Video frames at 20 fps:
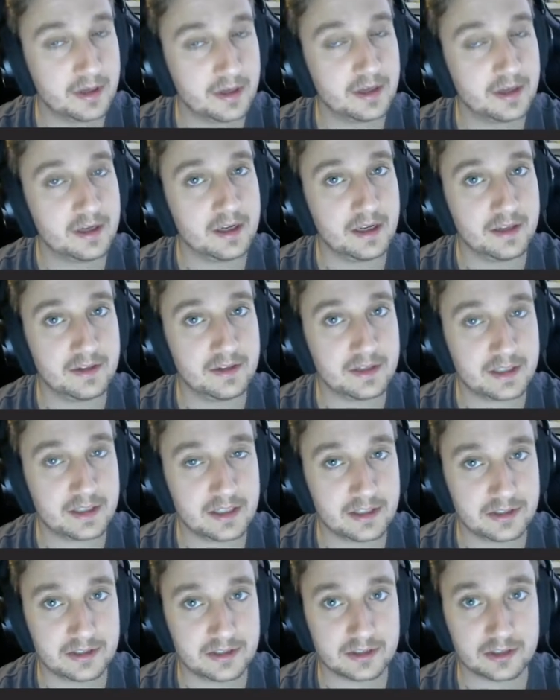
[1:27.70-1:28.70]
in the key
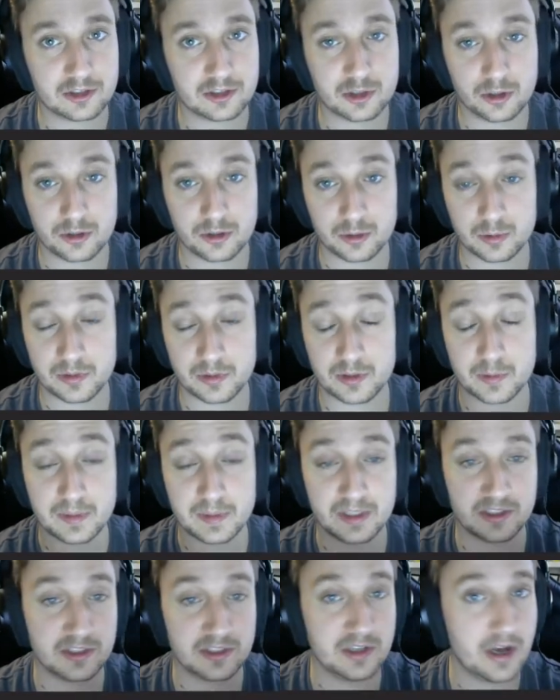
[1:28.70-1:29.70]
signatures, which means
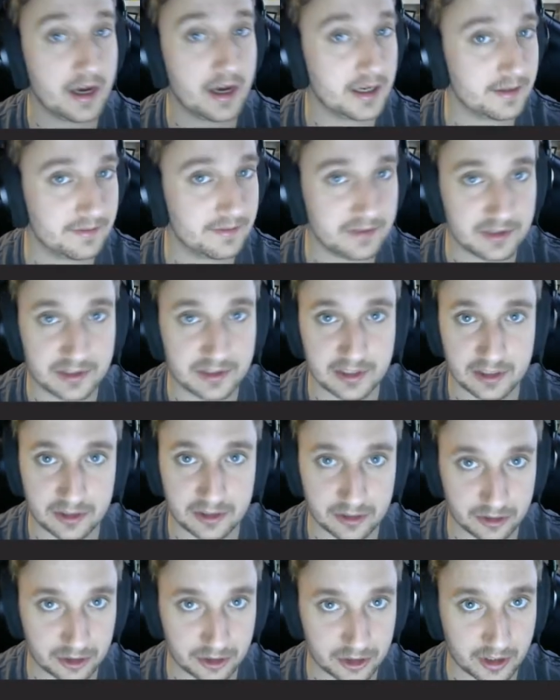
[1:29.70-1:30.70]
none of the C's are
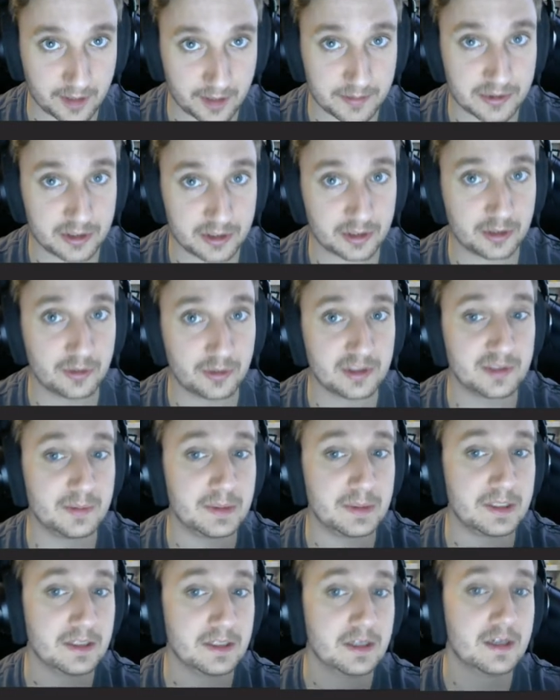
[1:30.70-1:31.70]
sharps. They're going to be
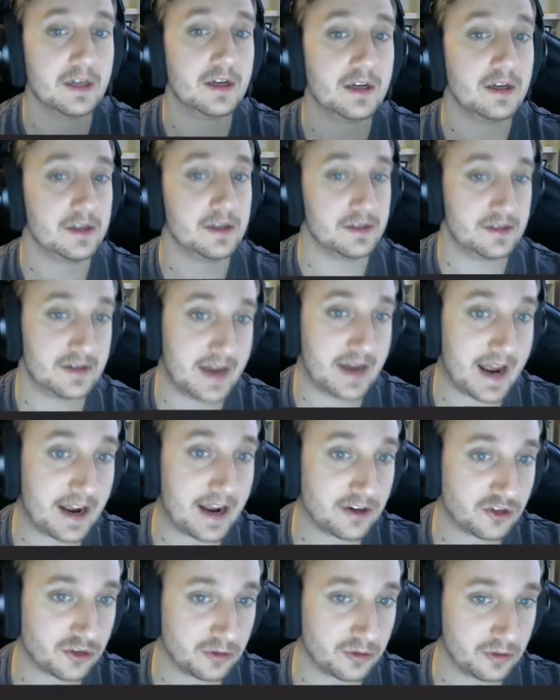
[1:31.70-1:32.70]

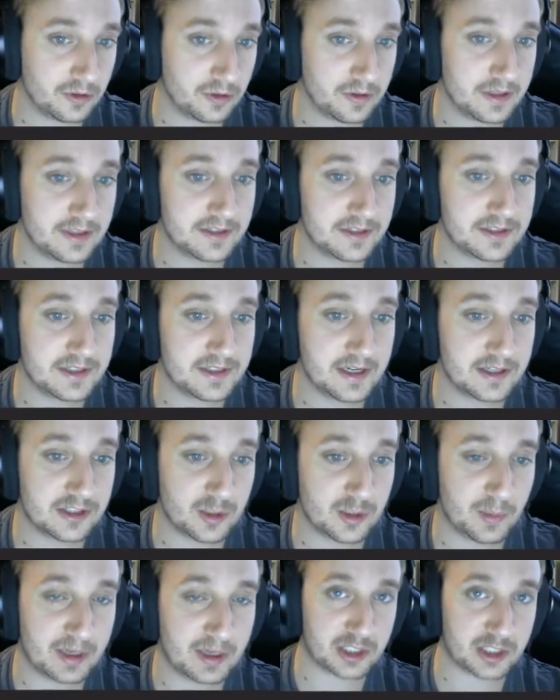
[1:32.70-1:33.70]
natural instead. So
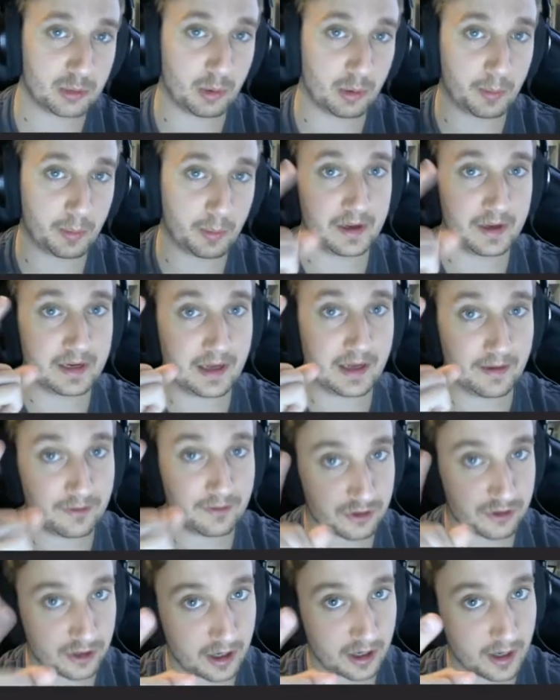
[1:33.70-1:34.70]
make sure we're playing F
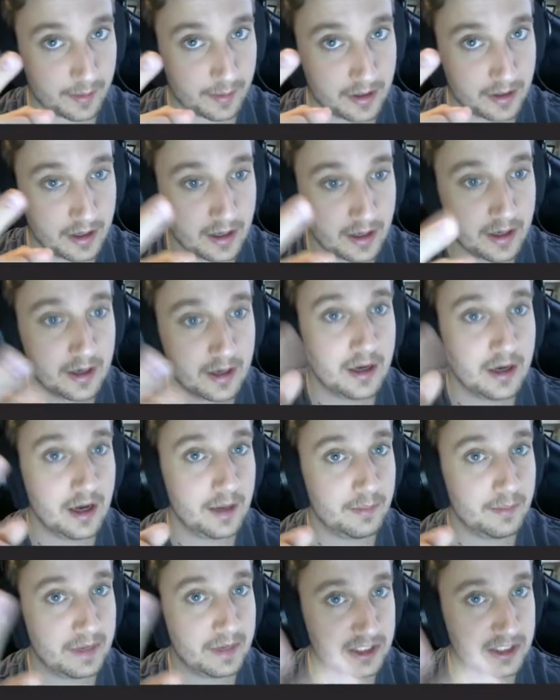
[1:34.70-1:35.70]
sharp and
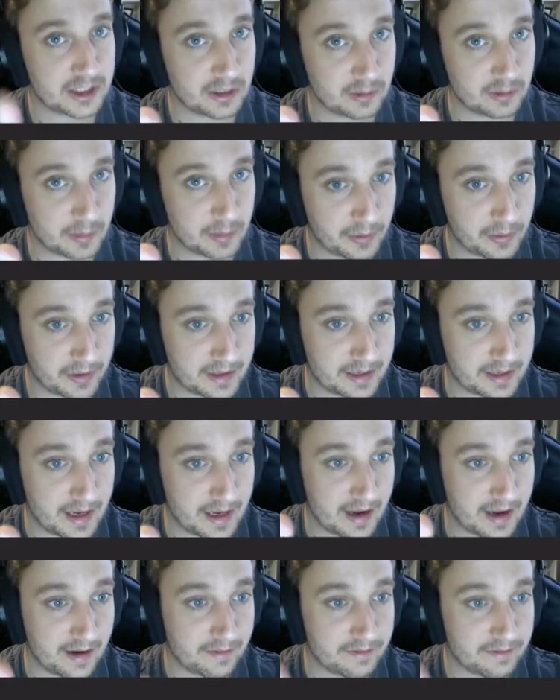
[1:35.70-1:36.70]
make sure we're playing
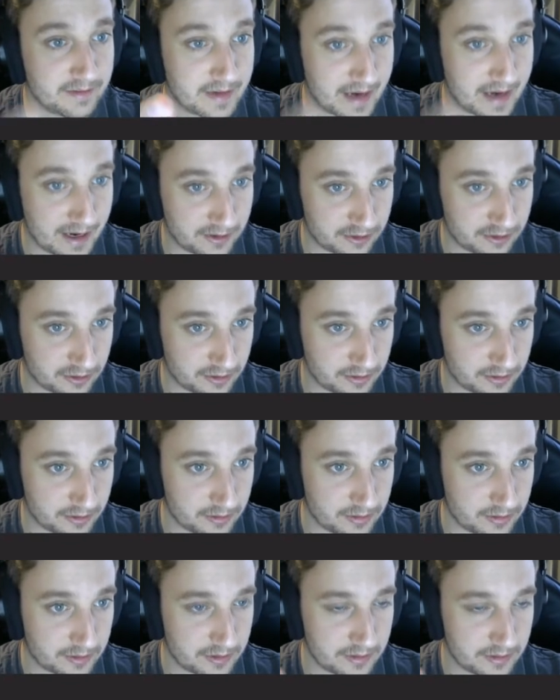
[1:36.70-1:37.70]
F natural.
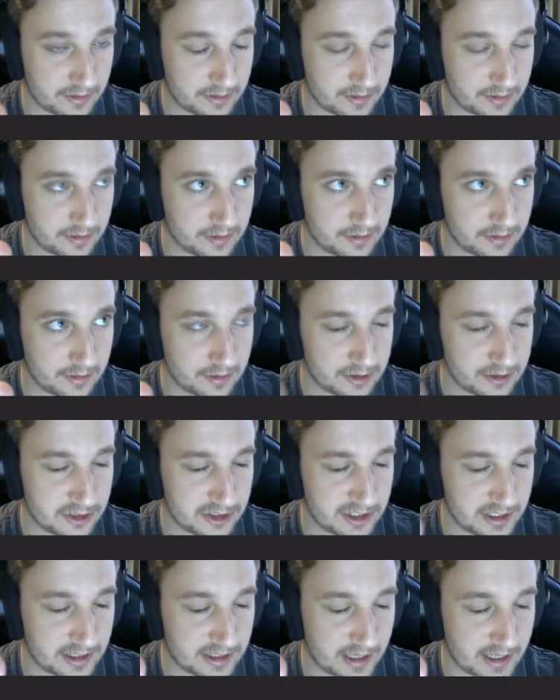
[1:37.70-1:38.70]

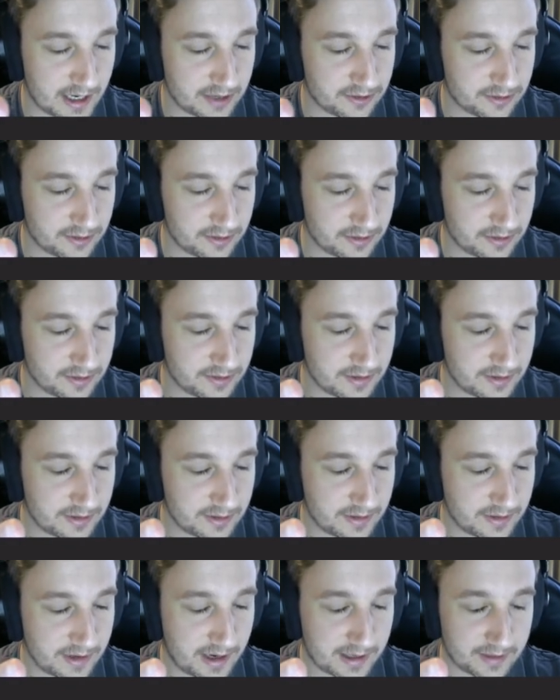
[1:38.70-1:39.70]
C natural.
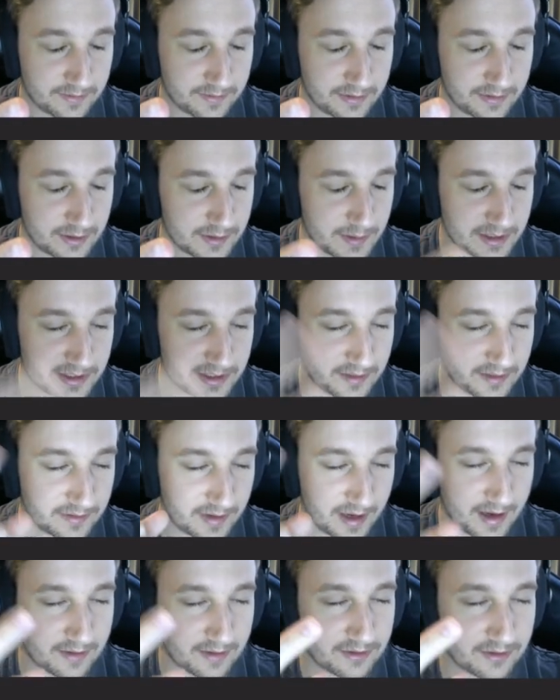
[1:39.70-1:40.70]
I confused myself.
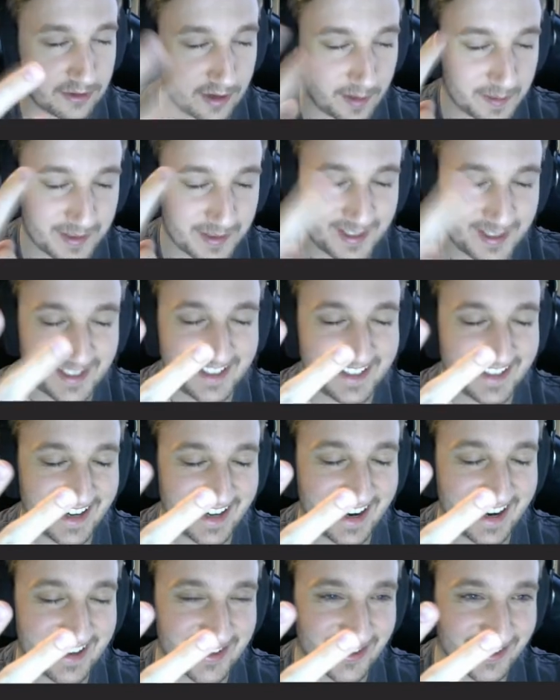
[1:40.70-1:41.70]
F sharp, C
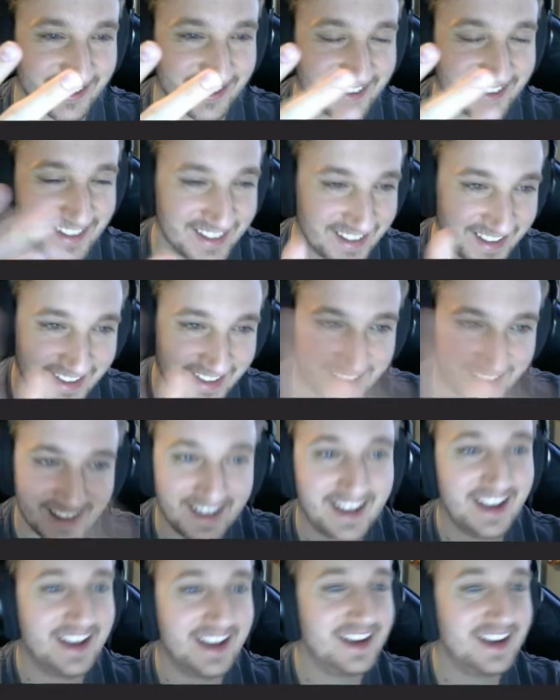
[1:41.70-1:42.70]
natural.
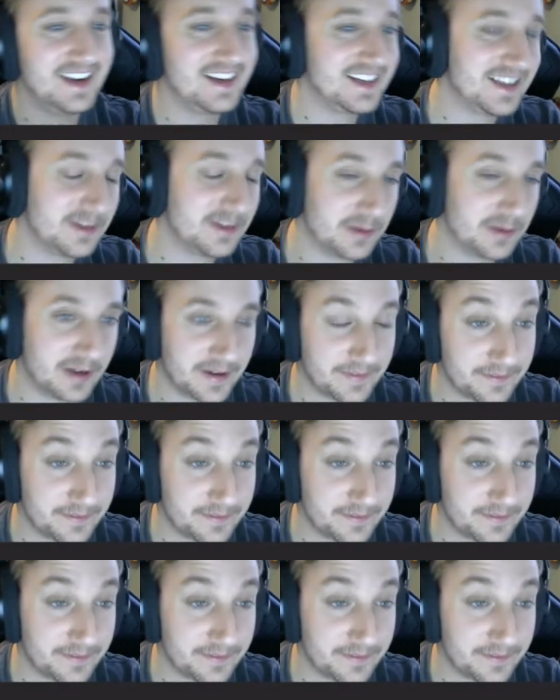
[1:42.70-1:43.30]
Anyway,